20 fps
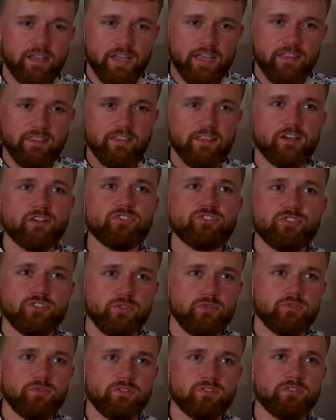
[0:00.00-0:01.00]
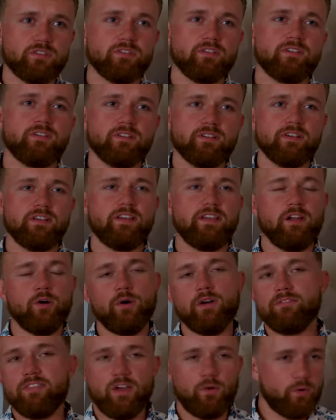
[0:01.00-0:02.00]
in their shoes, you
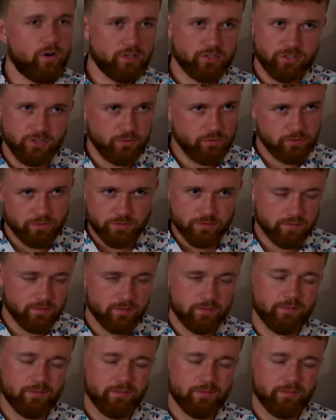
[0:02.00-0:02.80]
know, if they wear shoes.